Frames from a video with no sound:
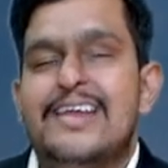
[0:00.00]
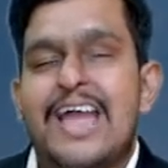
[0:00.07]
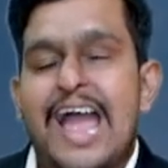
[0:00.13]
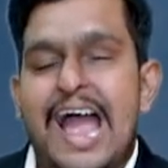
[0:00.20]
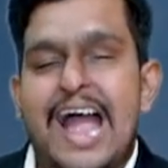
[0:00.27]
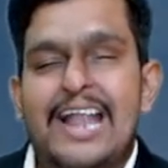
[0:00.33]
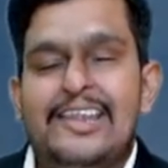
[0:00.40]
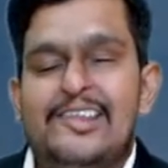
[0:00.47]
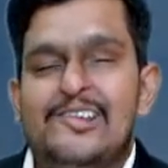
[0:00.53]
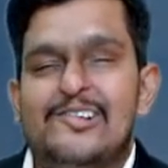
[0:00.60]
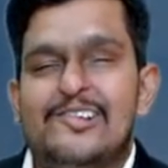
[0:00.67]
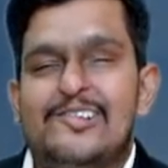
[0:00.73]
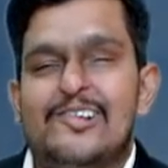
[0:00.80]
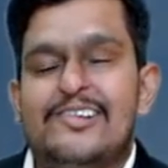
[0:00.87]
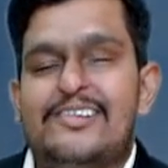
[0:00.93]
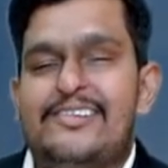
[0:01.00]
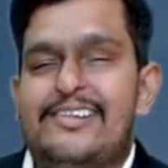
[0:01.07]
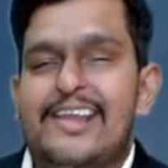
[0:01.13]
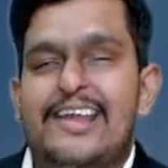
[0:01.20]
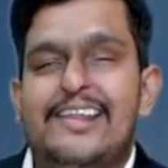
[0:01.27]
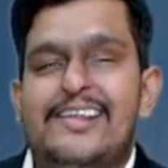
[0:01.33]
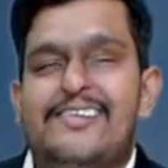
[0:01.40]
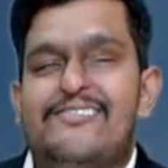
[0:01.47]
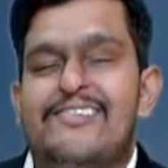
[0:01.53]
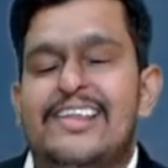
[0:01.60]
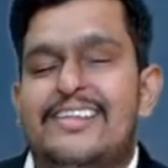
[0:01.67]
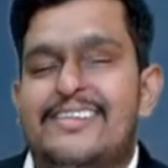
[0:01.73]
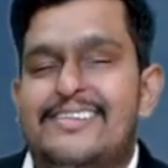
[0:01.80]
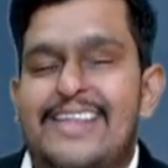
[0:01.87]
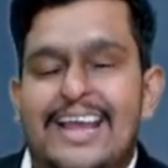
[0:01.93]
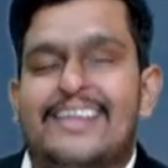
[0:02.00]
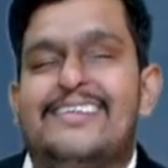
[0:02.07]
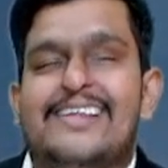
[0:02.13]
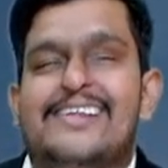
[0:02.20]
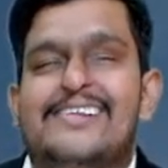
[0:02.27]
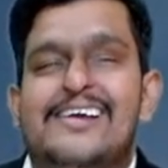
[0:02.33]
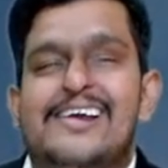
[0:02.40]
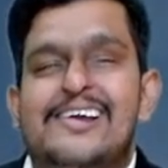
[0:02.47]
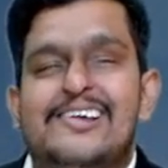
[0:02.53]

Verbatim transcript: and you should cherish with success.